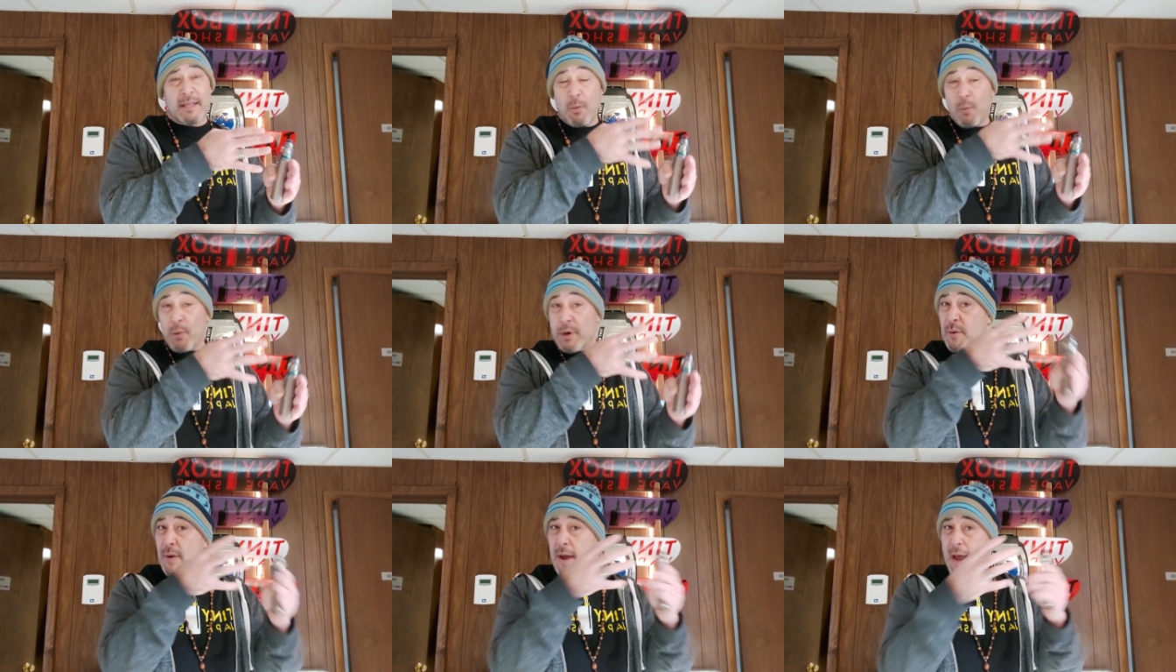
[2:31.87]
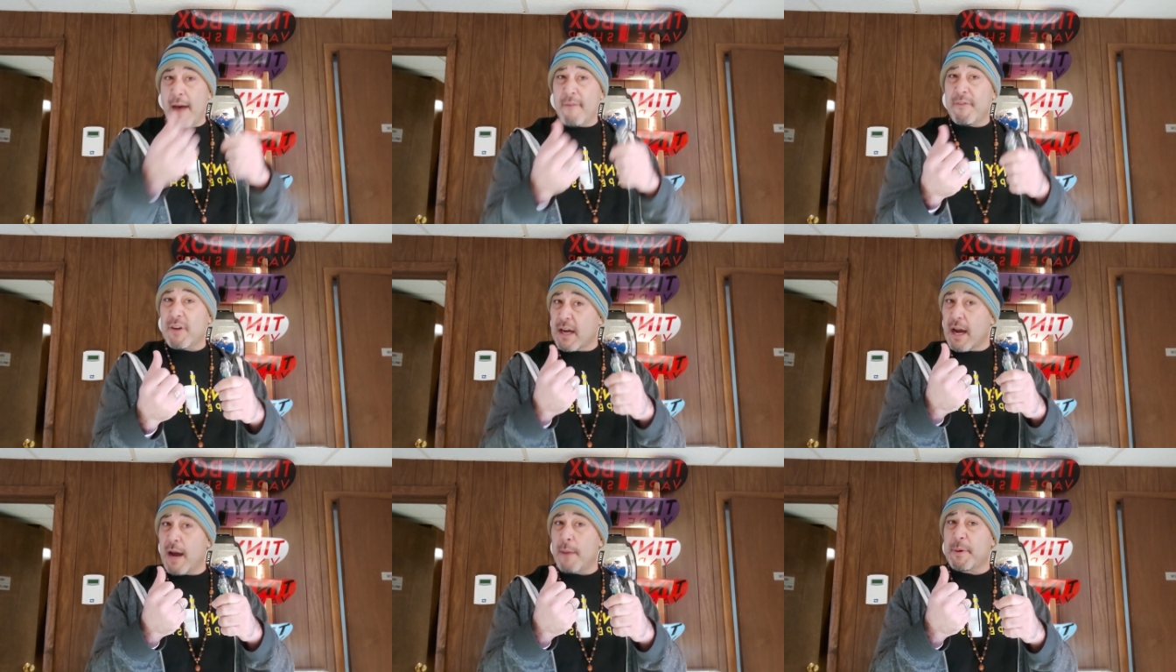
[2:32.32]
And when you
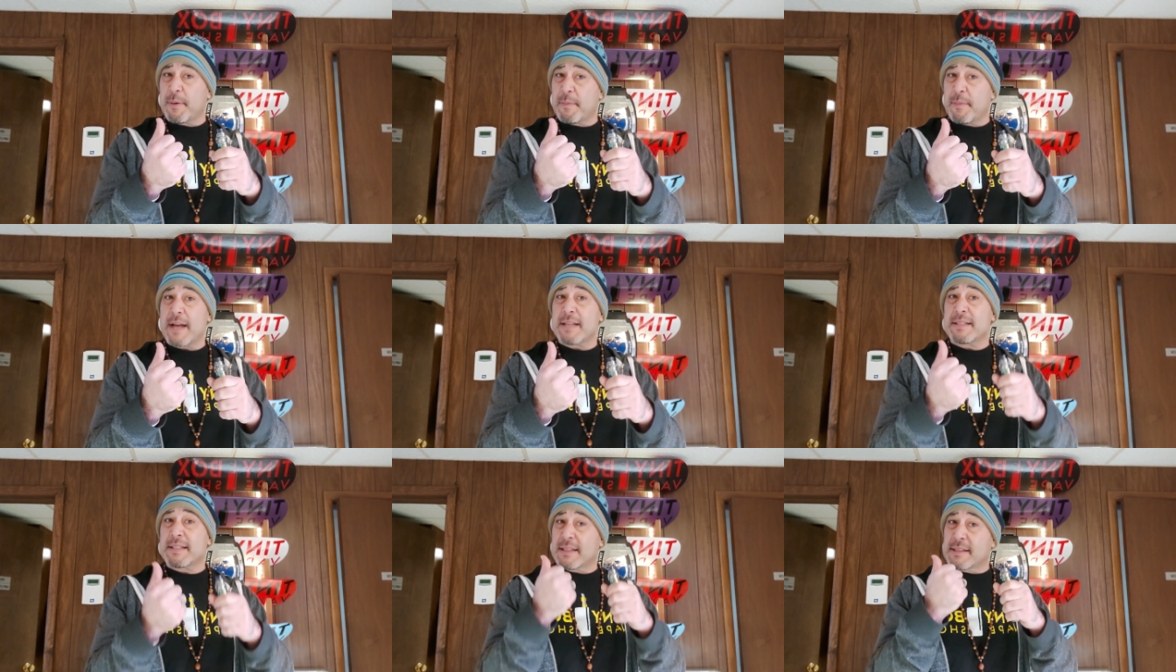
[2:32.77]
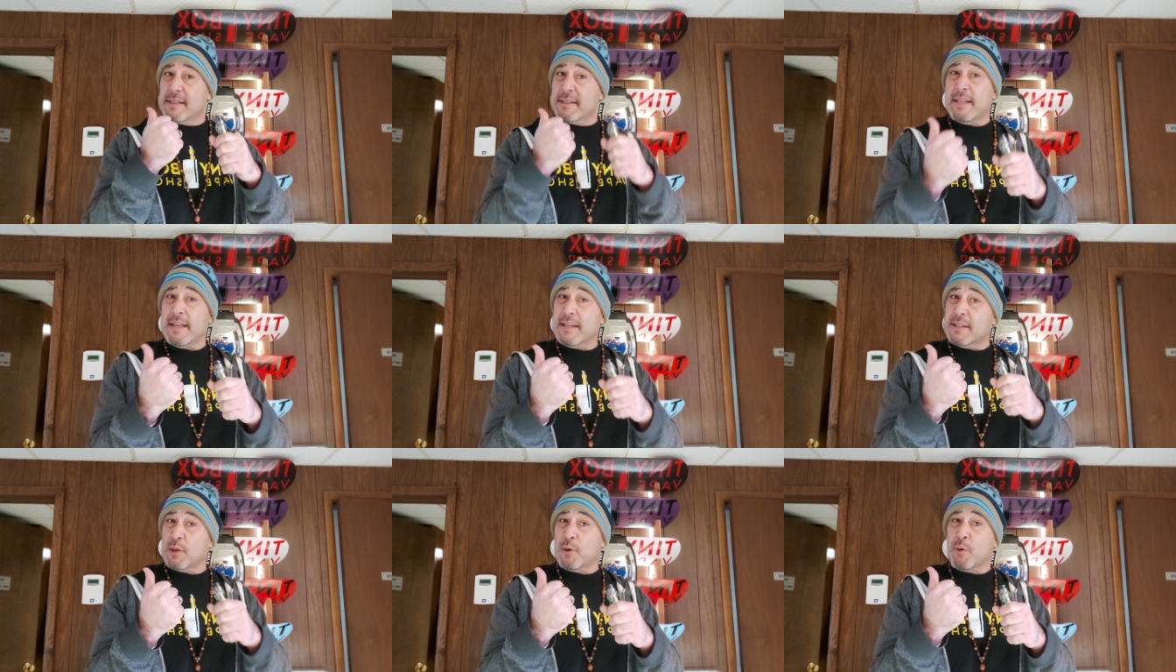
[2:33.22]
have a compromise that's
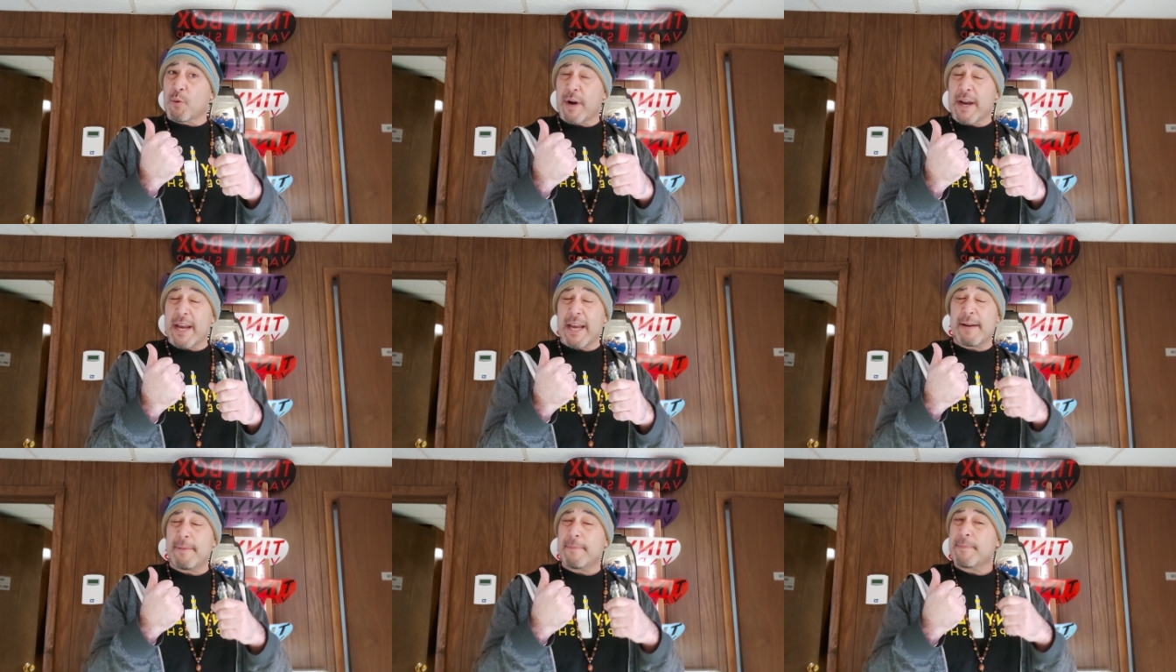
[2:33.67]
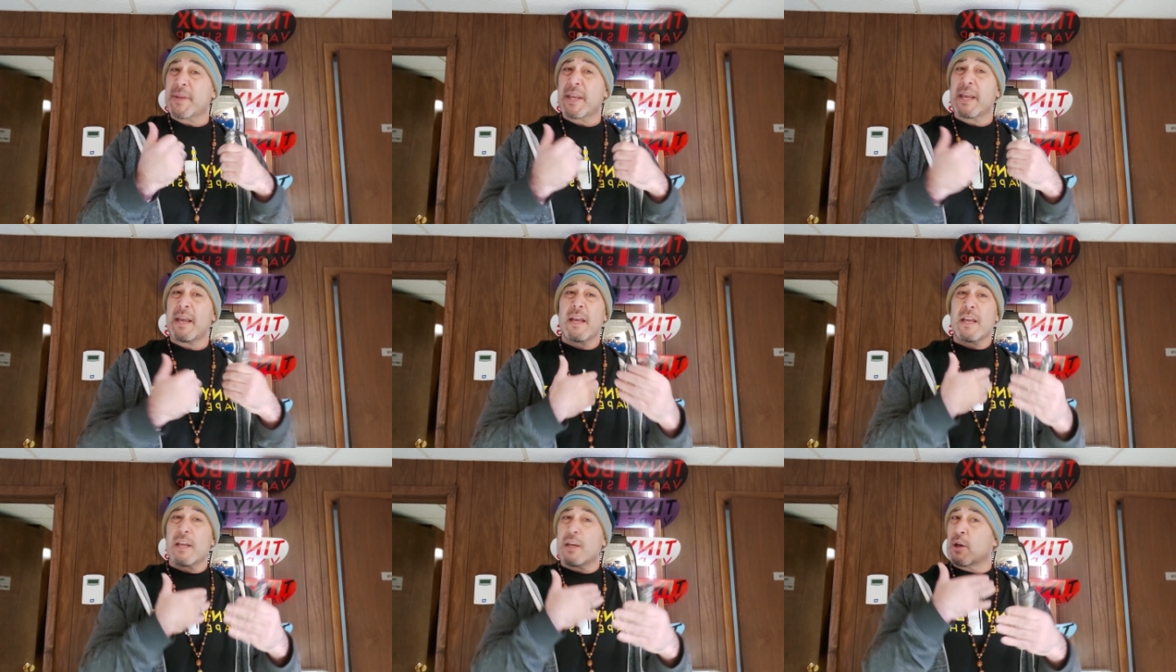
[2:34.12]
this great,
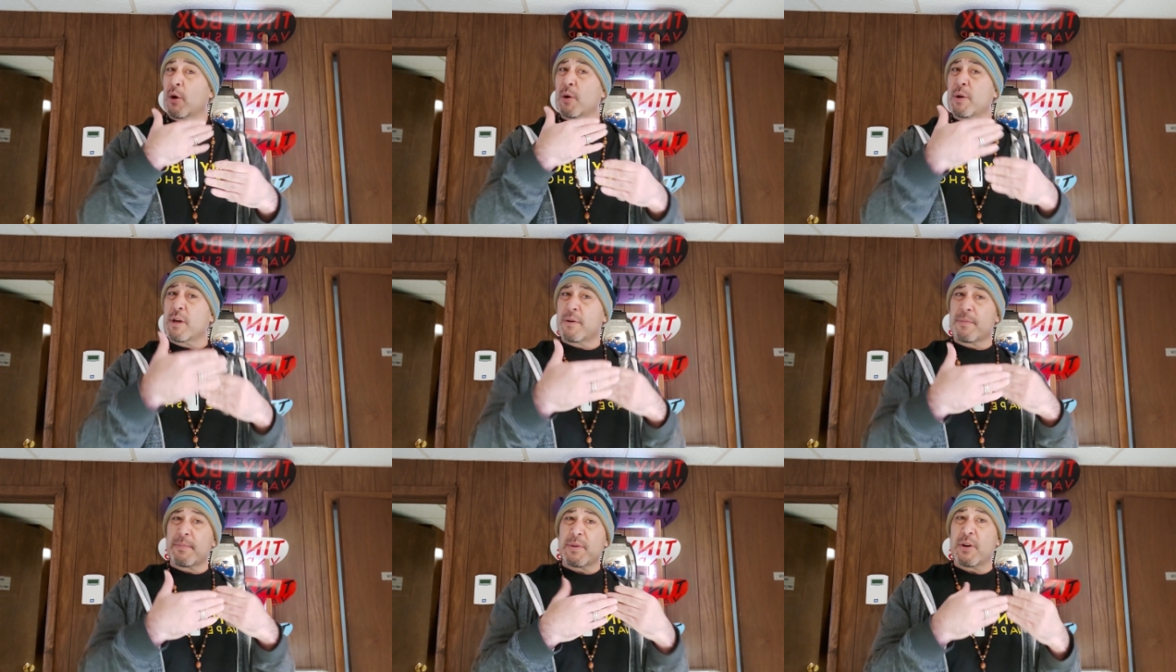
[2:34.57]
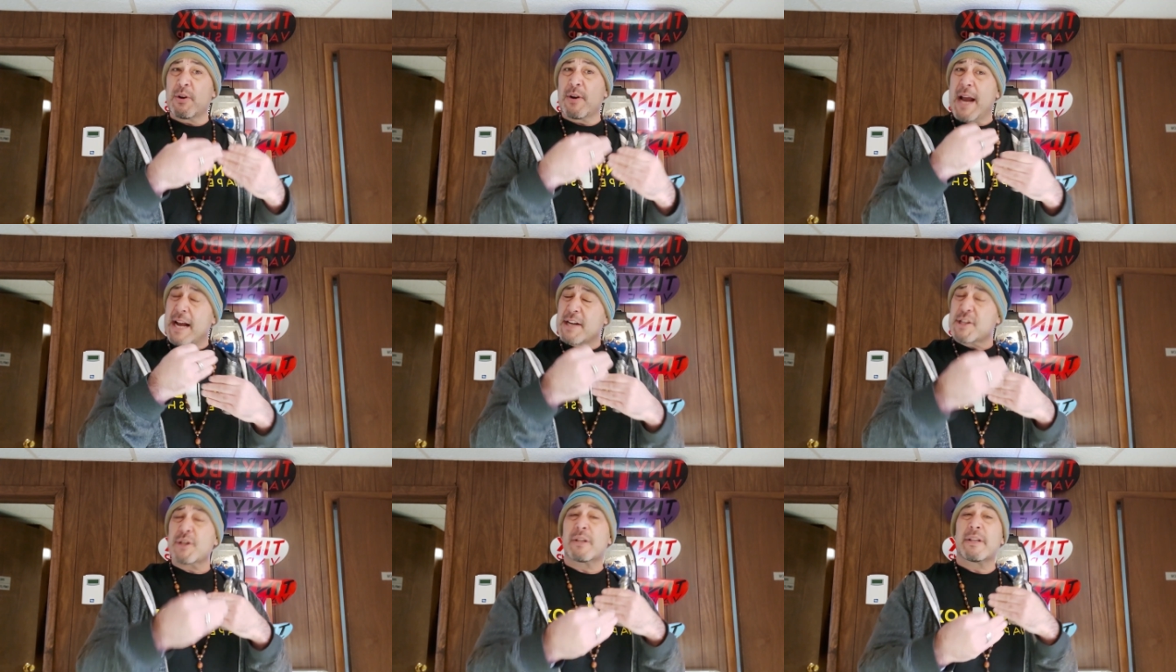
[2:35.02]
you know, you're
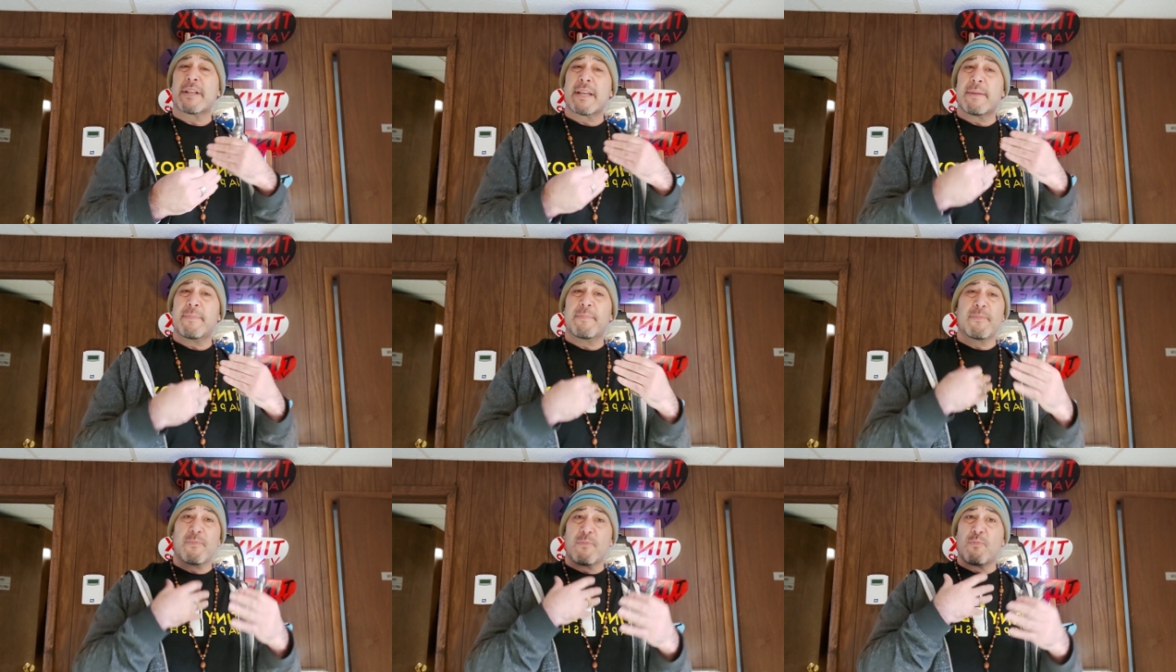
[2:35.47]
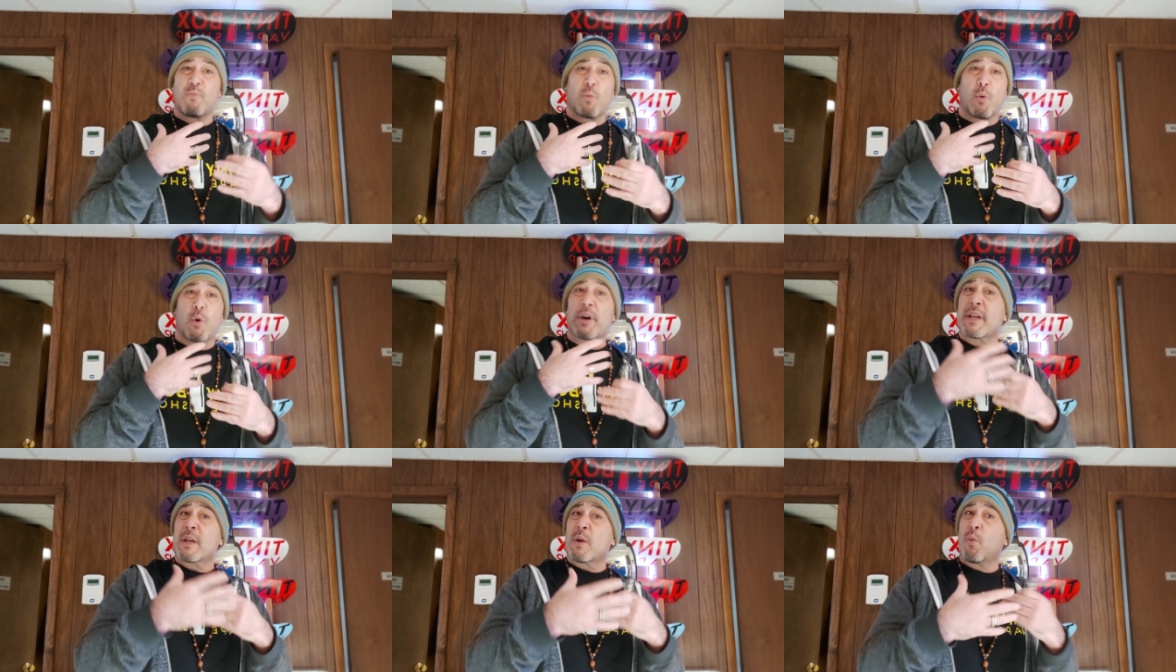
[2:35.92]
actually
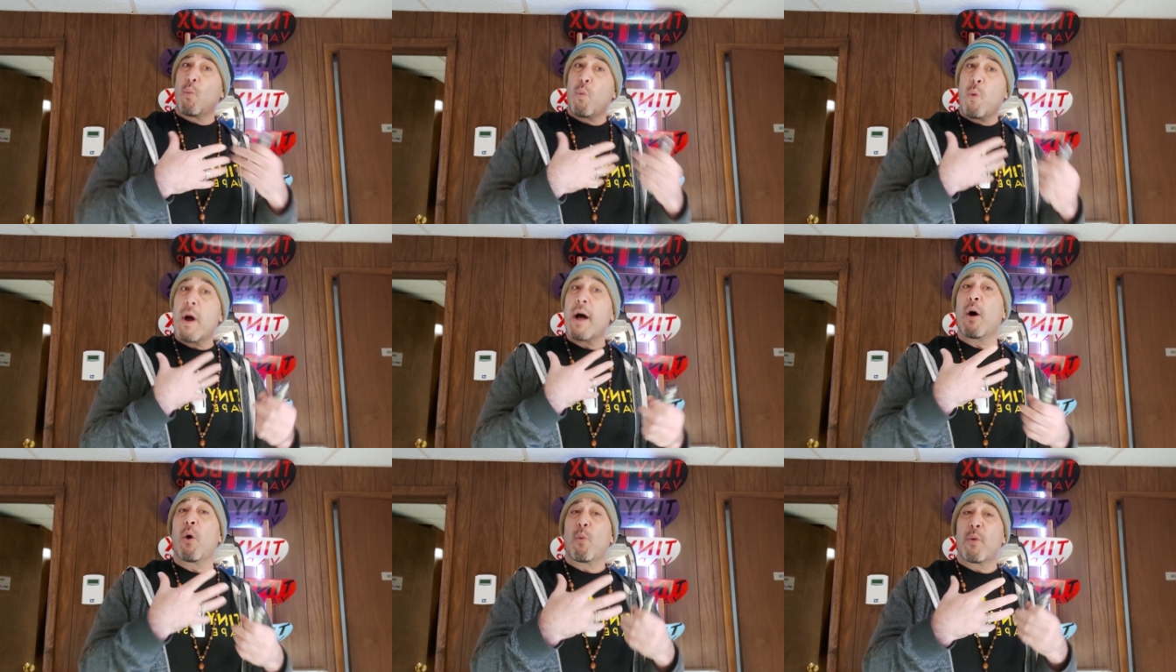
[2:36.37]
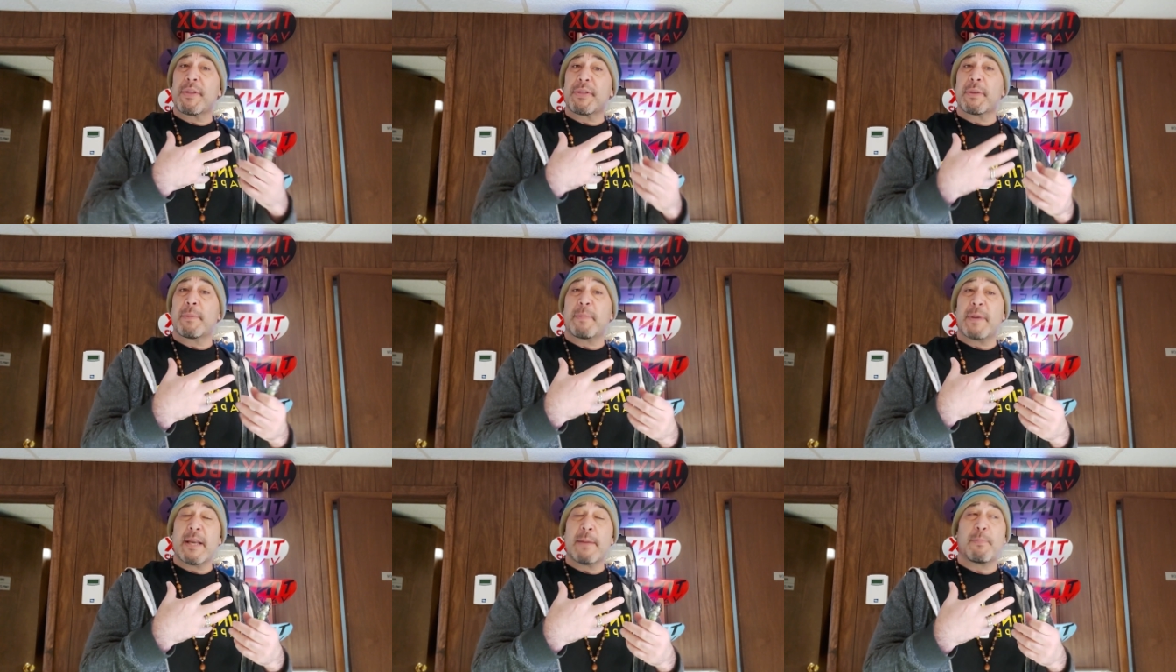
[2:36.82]
working well with
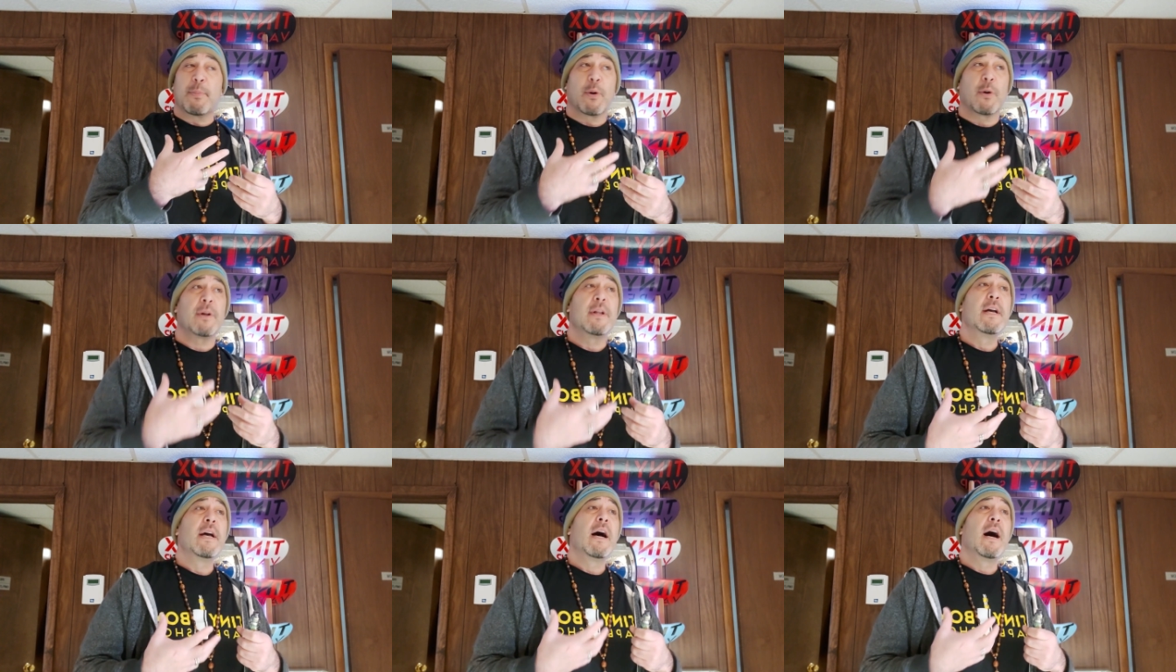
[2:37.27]
the people.